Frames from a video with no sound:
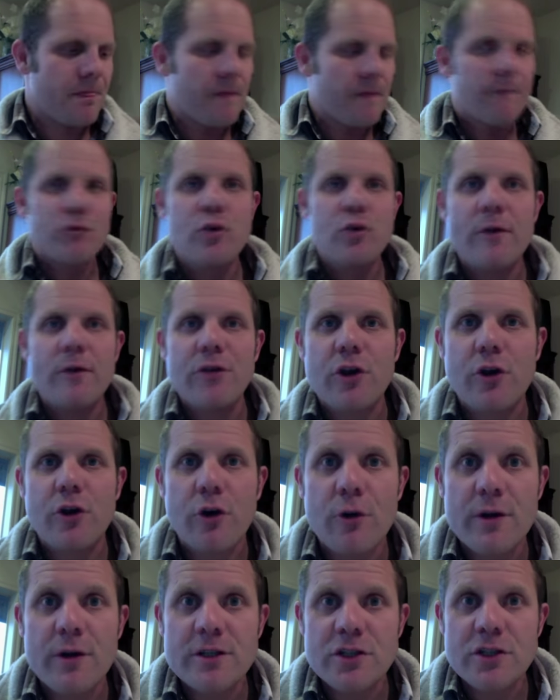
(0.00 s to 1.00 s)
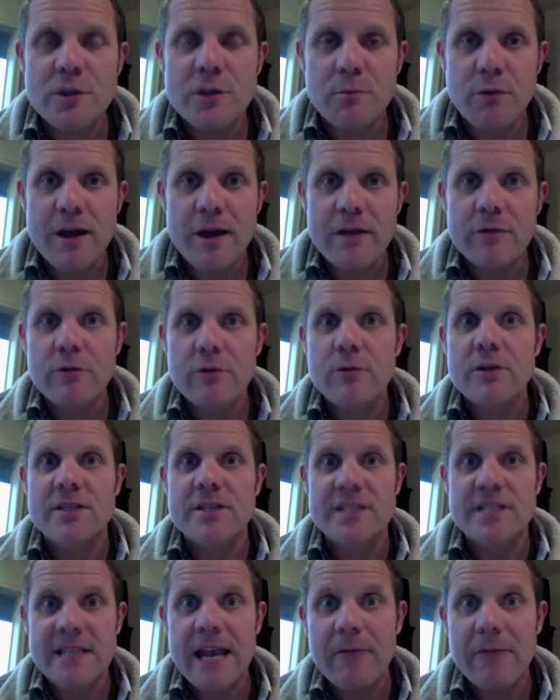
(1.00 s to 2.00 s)
Do you have the courage to break through
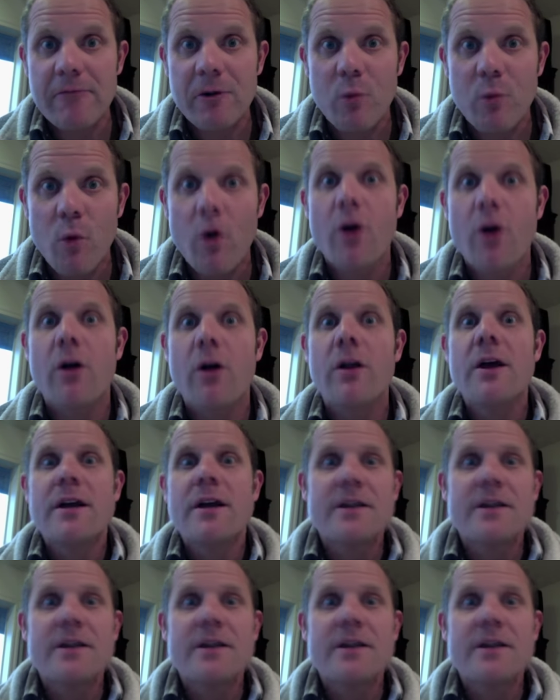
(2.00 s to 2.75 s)
the sacred wall